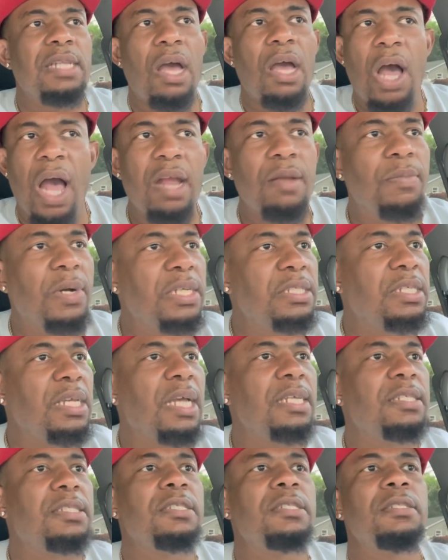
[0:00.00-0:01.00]
Now, Iron Mike
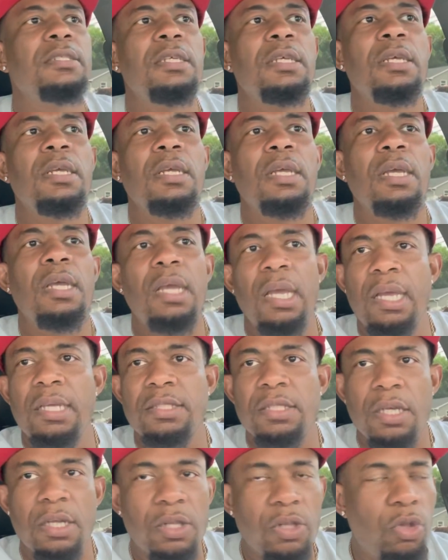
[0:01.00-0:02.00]
Tyson
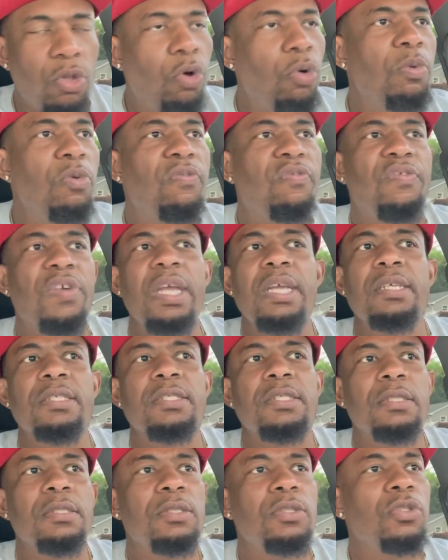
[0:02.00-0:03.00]
is a global
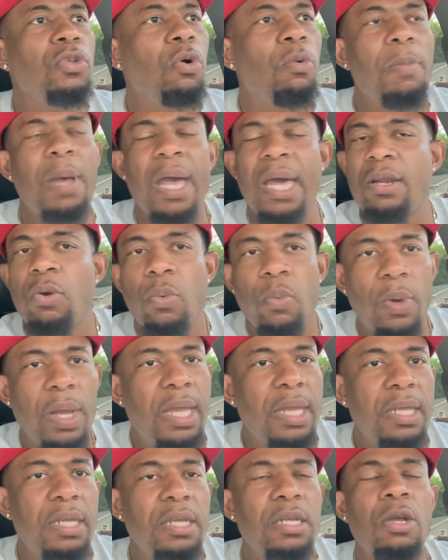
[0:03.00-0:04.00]
face, no matter
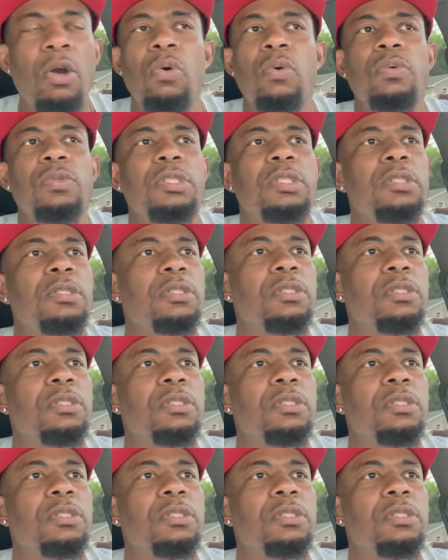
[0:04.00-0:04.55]
where he goes.